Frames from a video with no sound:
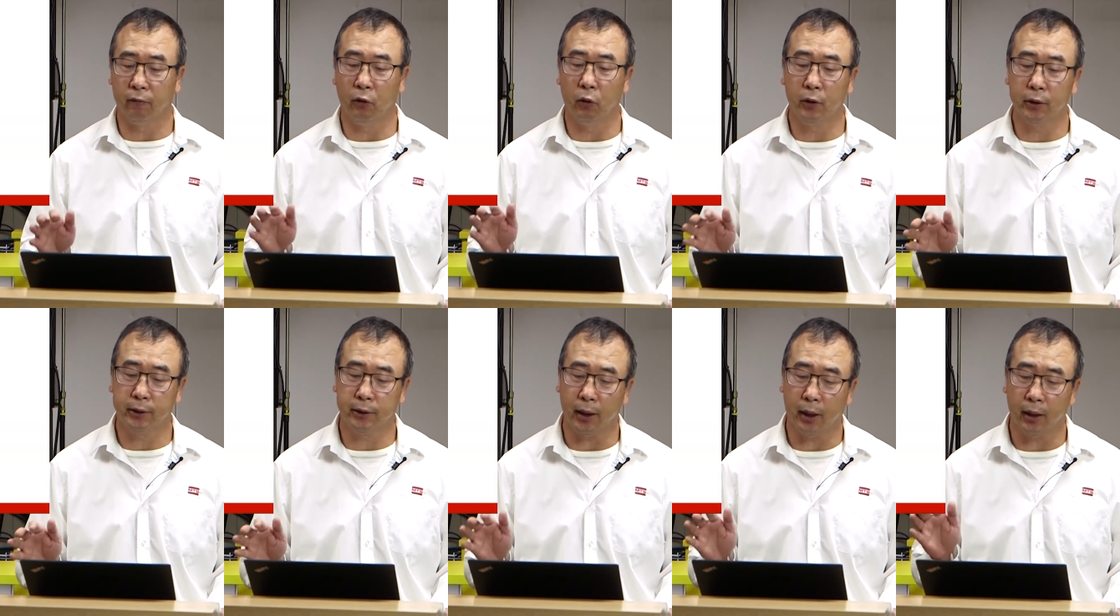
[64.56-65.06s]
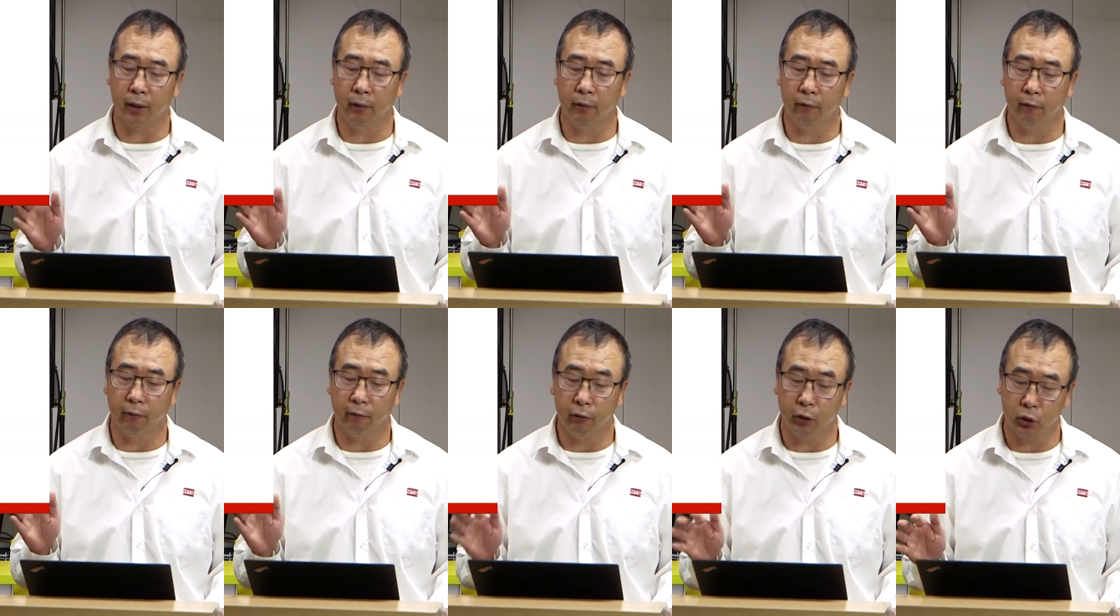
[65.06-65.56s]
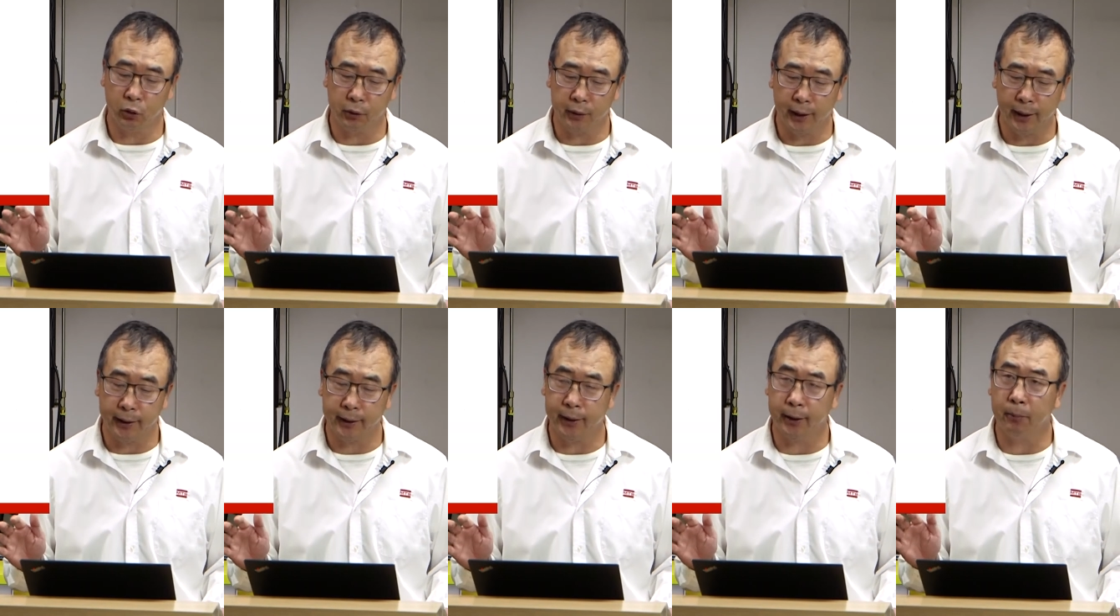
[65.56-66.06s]
focus on virtual
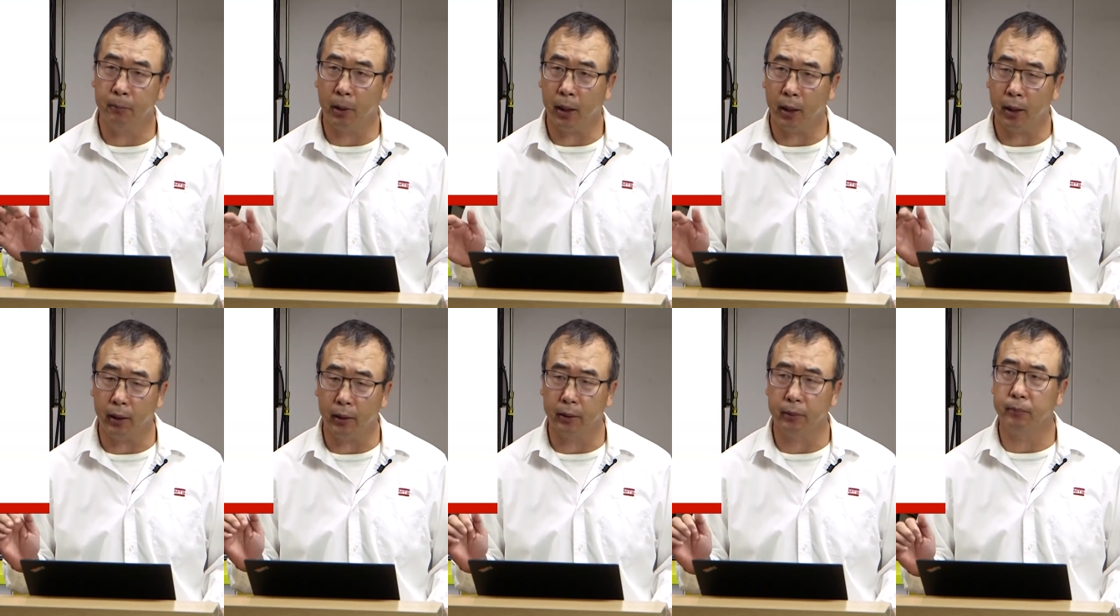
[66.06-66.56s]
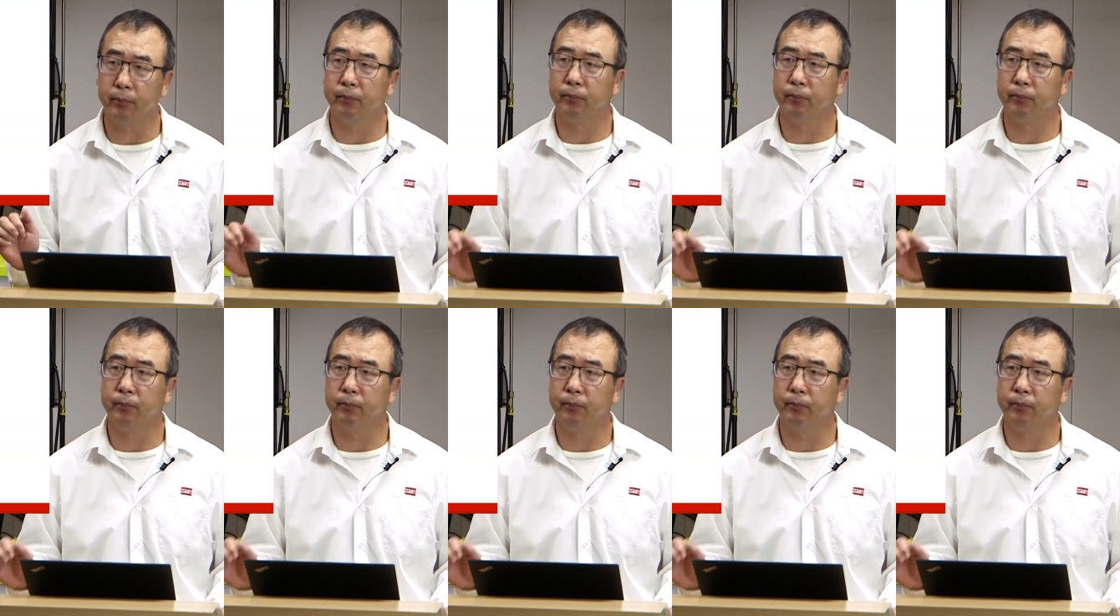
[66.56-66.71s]
testing part.